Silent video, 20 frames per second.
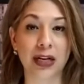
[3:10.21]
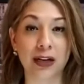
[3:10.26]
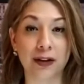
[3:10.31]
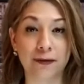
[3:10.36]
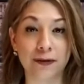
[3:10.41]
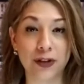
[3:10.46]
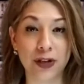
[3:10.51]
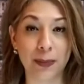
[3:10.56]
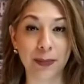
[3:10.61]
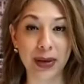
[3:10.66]

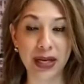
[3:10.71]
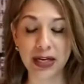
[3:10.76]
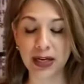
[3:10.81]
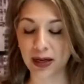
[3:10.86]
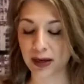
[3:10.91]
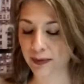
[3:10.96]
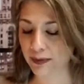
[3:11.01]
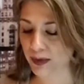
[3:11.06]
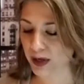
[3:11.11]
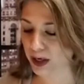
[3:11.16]
of
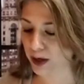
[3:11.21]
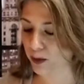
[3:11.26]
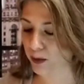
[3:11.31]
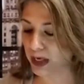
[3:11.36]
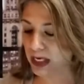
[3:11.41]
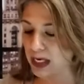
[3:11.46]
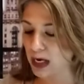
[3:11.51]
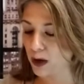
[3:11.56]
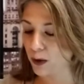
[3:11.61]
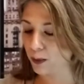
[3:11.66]
dominion? Here
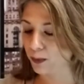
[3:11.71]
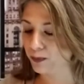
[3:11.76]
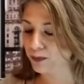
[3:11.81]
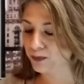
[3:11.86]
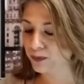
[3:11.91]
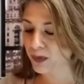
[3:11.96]
we go.